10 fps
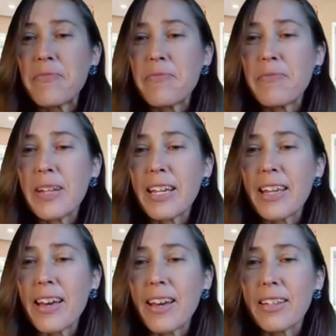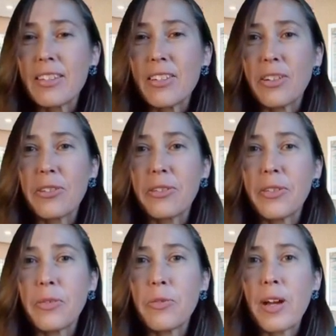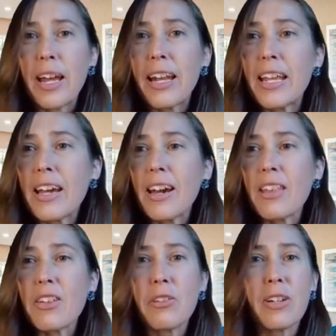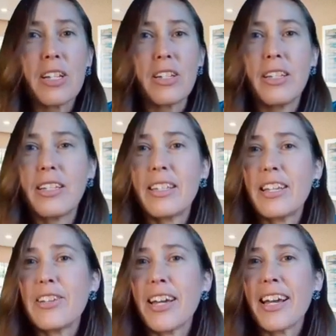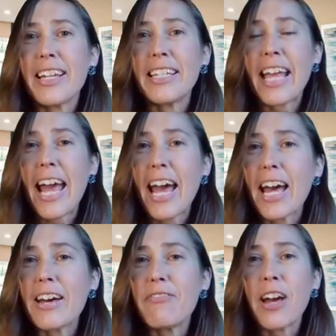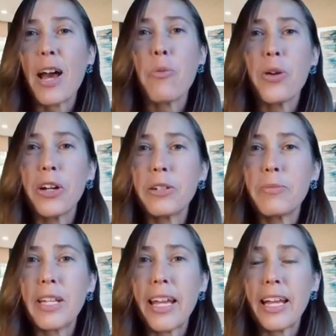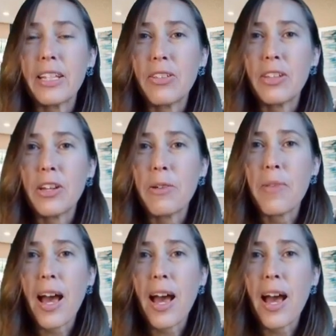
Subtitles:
But yeah, so any other questions that you guys have, I welcome to answer them.